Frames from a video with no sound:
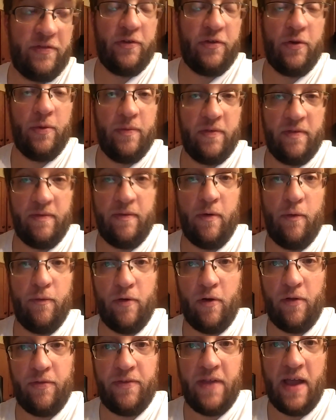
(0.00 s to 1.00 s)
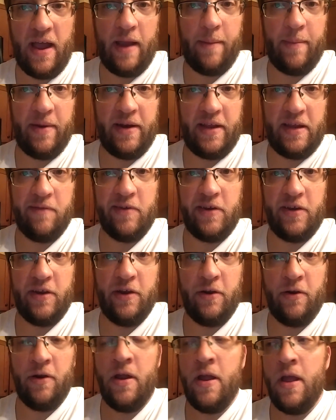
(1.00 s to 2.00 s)
terms of overall time in a given
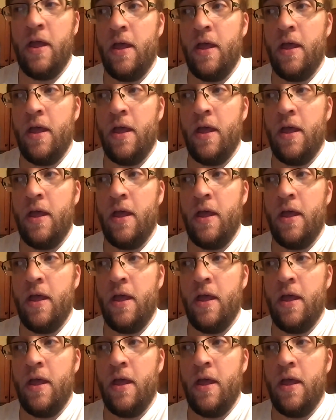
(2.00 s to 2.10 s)
year.